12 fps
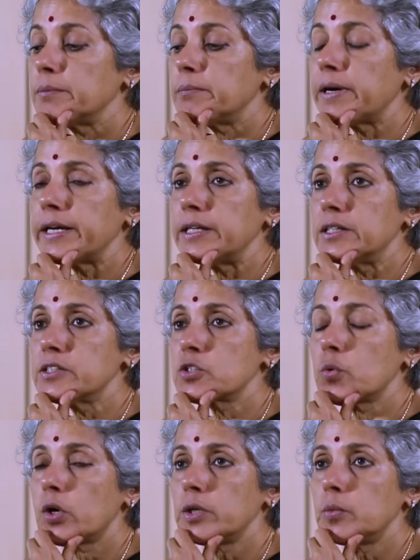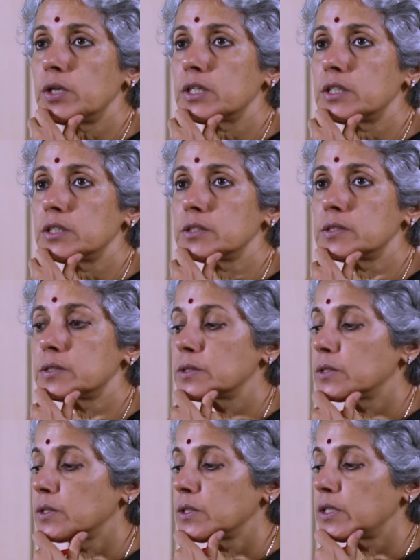miners, quarry workers
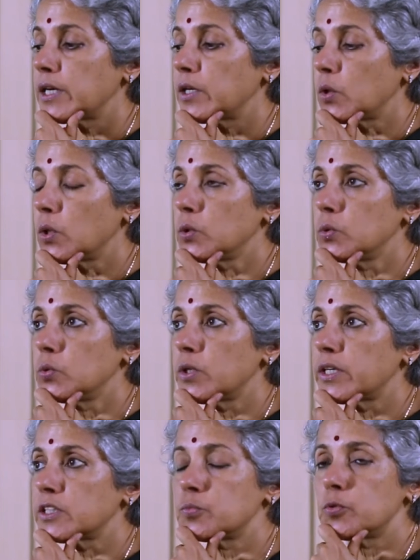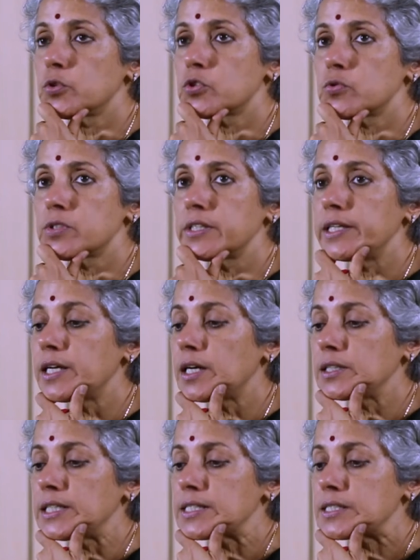and all who are exposed to
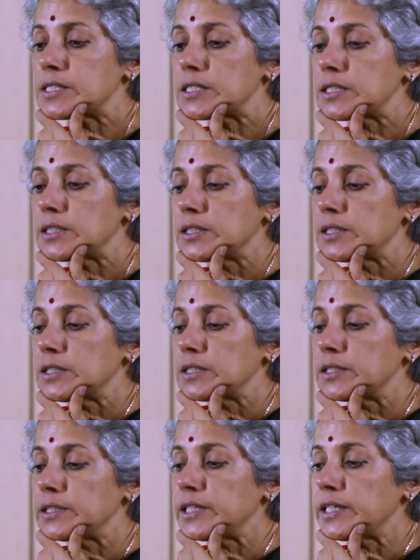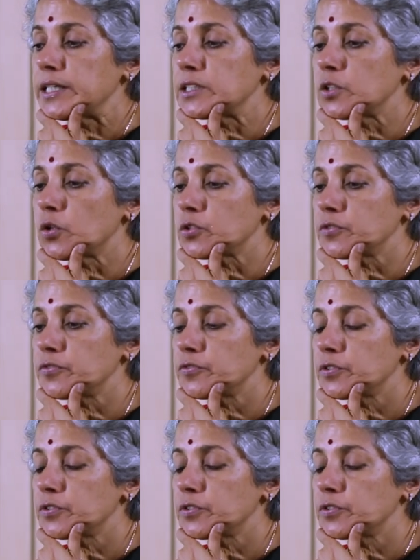silica dust, they get a lot of